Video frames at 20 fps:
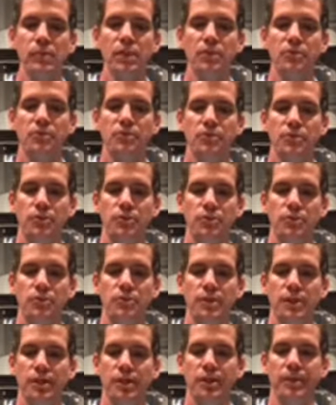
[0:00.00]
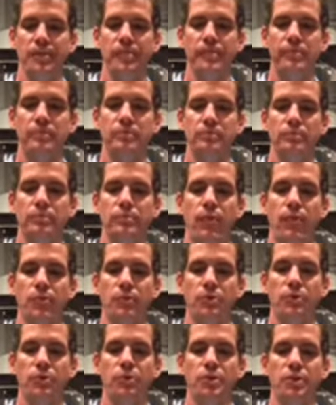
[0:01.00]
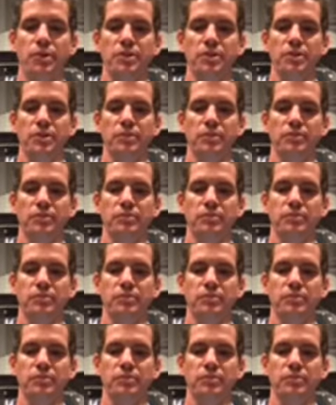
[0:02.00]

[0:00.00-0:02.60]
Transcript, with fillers: seducing him. Verse 22.